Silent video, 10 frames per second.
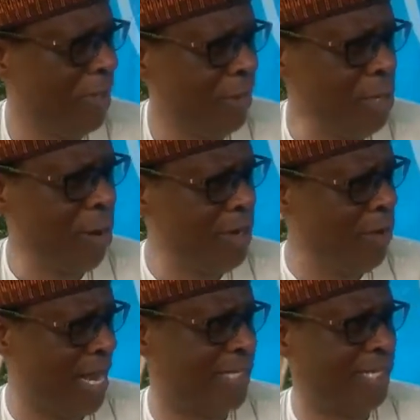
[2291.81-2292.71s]
you
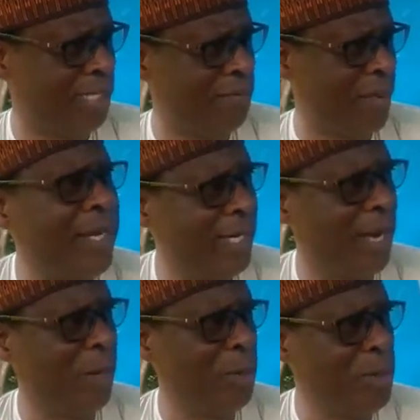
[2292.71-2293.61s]
as a thief man
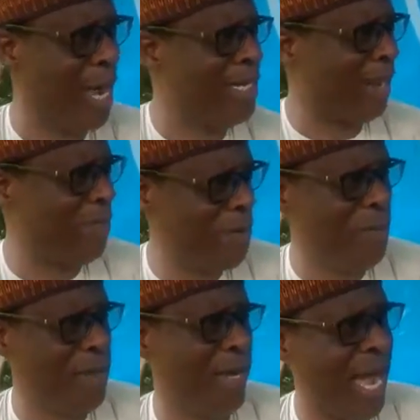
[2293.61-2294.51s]
now, you are
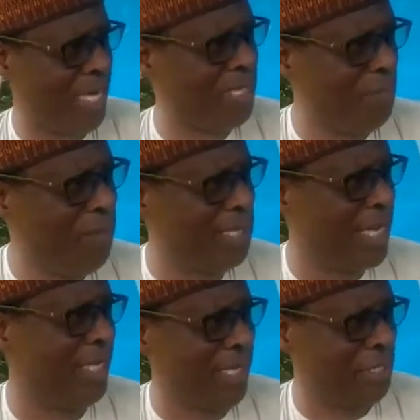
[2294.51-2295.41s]
interviewing me, asking me
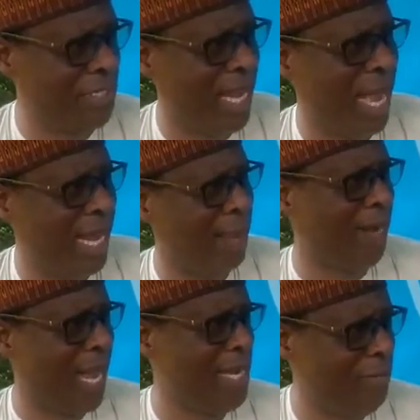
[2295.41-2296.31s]
certain things. I am
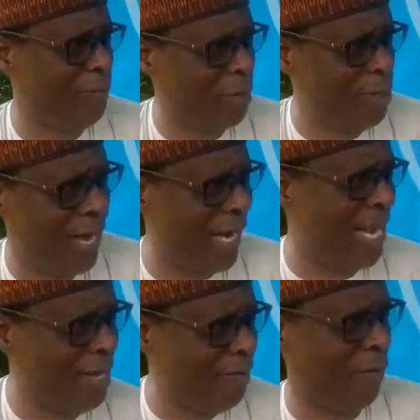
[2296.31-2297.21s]
learning from you, you are
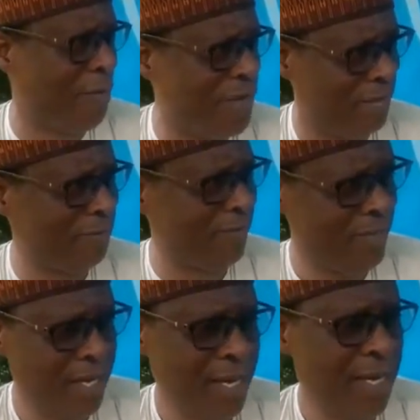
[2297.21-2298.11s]
learning from me.
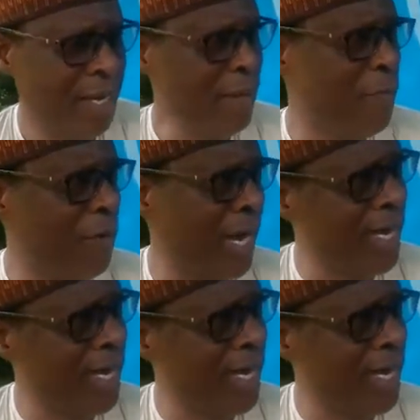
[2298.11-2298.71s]
If you can